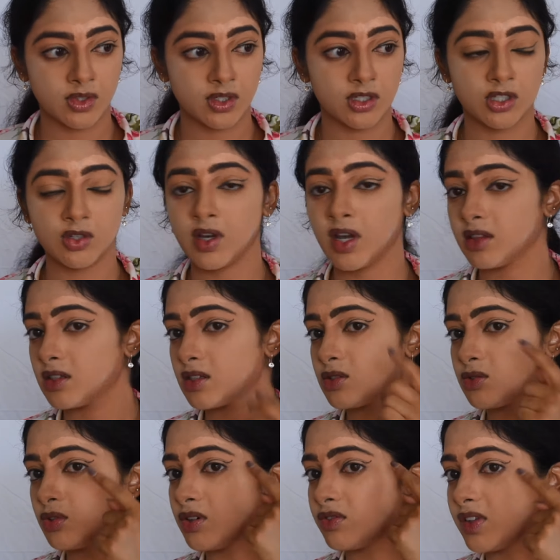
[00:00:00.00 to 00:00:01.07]
So you get this
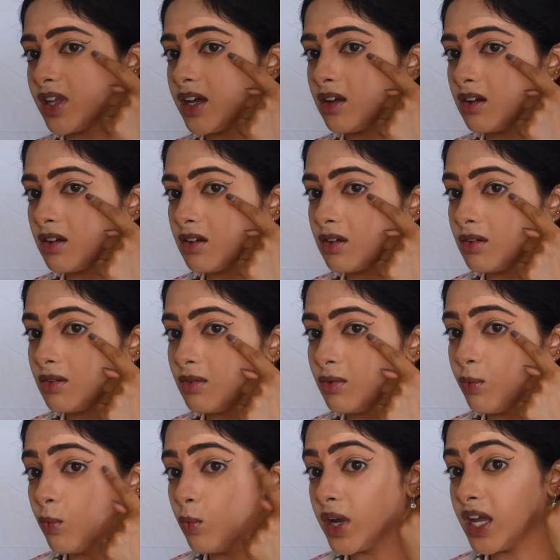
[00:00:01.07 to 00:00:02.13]
sort of like
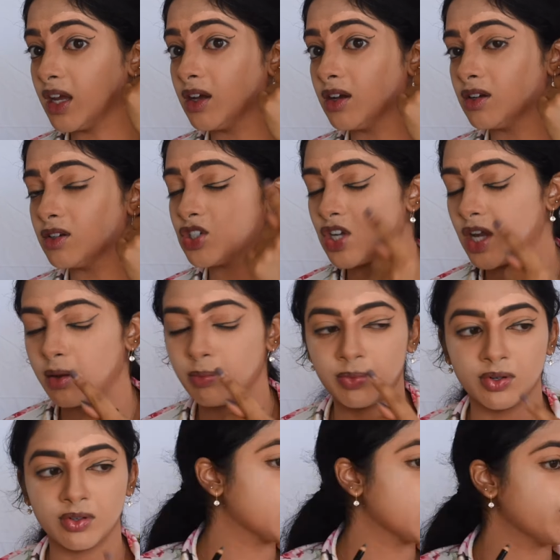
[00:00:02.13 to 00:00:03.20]
wing shape.
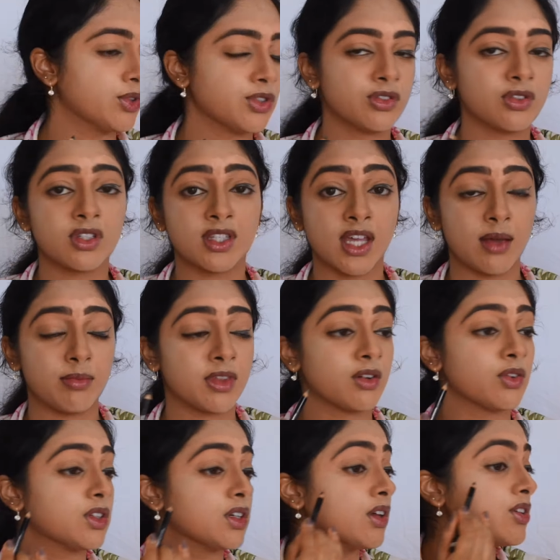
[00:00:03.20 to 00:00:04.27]
And we'll do the same thing
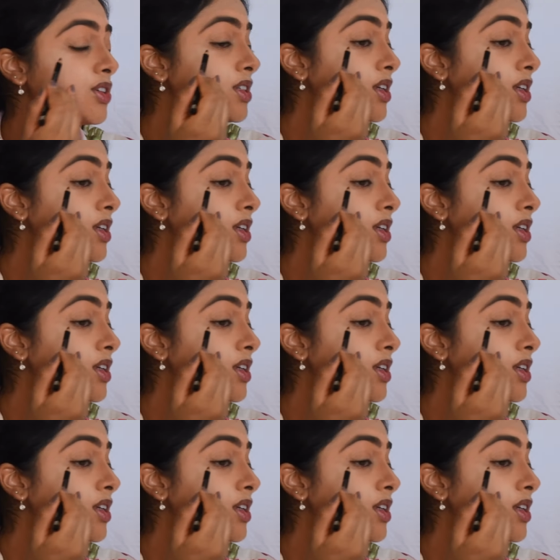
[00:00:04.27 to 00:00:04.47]
with the other